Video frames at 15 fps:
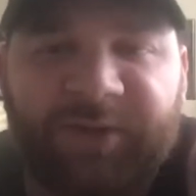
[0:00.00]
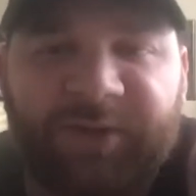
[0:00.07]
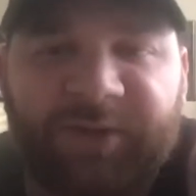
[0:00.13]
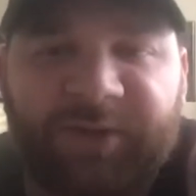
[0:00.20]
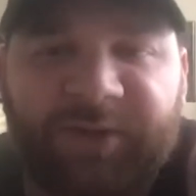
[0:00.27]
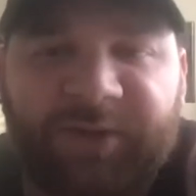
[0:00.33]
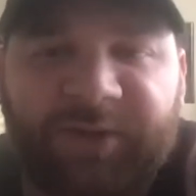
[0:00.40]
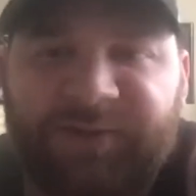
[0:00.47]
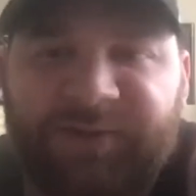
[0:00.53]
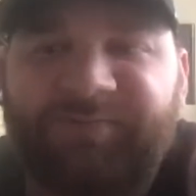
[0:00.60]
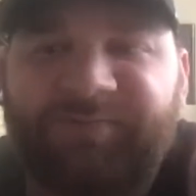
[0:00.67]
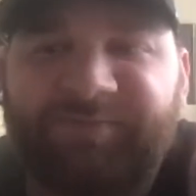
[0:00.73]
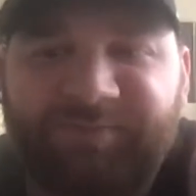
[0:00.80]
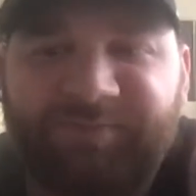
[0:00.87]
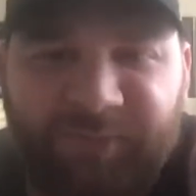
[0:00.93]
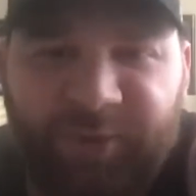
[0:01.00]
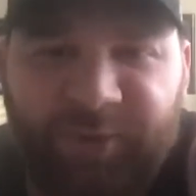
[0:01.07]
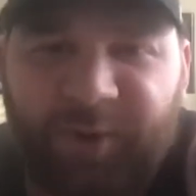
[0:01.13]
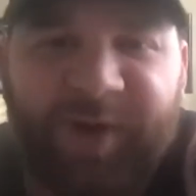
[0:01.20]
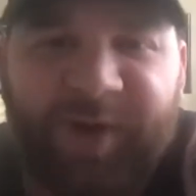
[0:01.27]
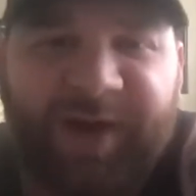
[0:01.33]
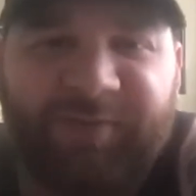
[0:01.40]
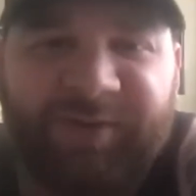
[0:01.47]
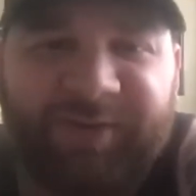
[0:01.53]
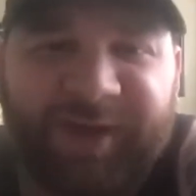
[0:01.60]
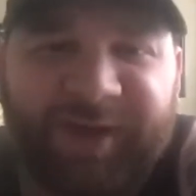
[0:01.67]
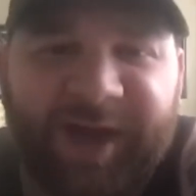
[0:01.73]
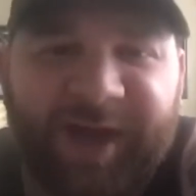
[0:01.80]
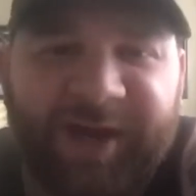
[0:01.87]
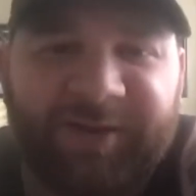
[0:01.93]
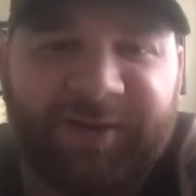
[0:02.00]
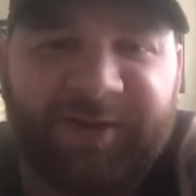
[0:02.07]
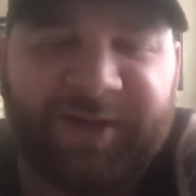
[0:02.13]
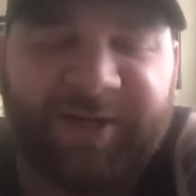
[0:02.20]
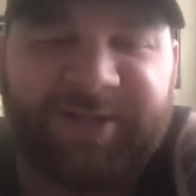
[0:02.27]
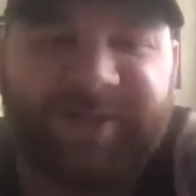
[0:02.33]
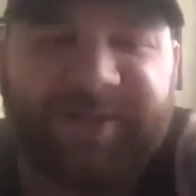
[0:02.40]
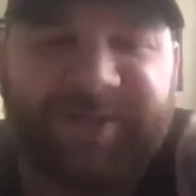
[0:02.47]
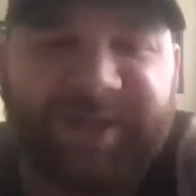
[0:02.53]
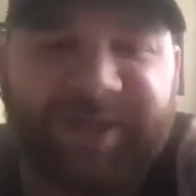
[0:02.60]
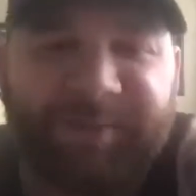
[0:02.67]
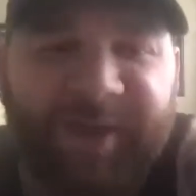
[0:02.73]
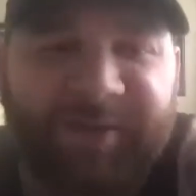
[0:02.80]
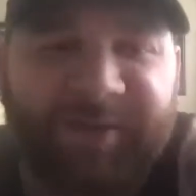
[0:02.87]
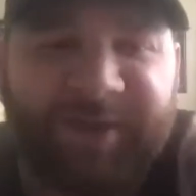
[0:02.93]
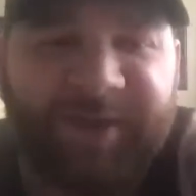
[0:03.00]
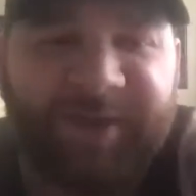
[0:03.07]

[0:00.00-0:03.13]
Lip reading: just throwing everything at it in the kitchen sink method.